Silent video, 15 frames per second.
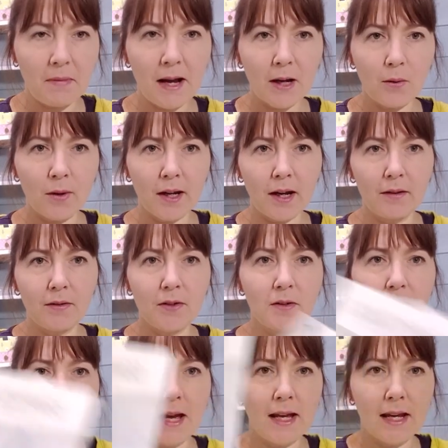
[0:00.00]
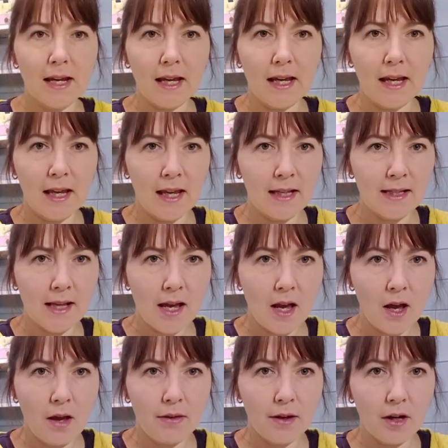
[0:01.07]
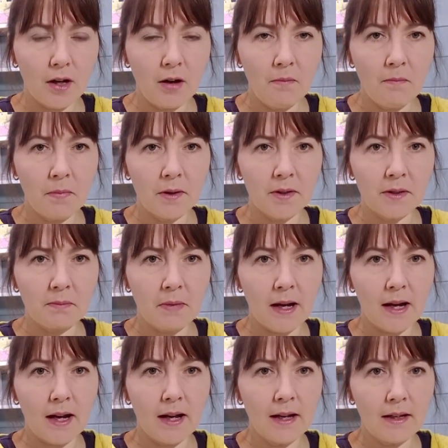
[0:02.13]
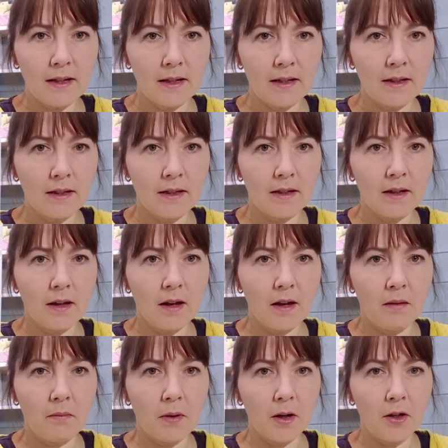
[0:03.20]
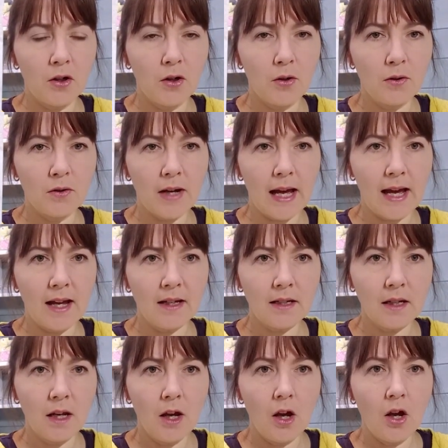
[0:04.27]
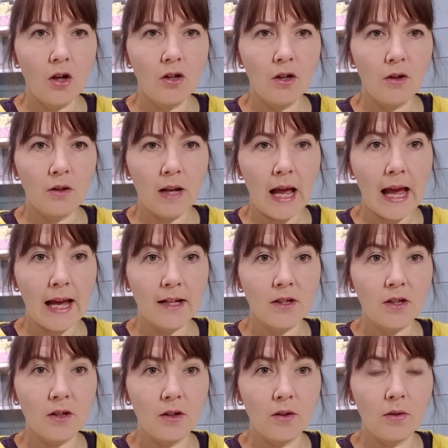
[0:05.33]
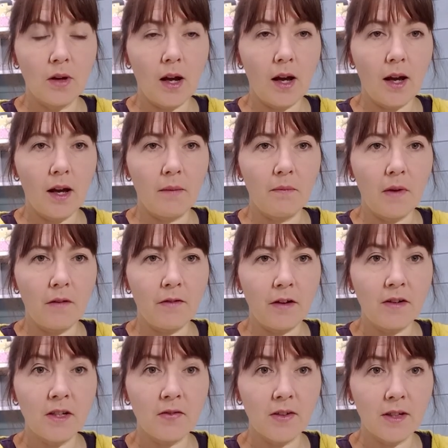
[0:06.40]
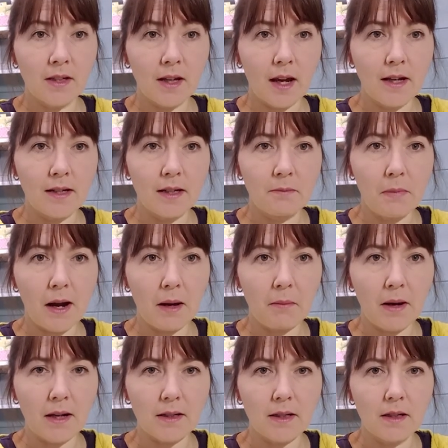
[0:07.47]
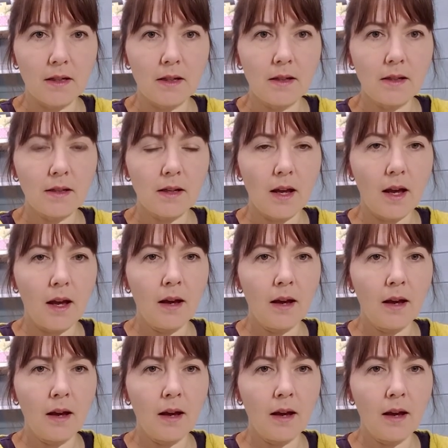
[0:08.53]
the bag we're going to make is the Compass Bag by Noodlehead. Noodlehead do very sophisticated bag patterns.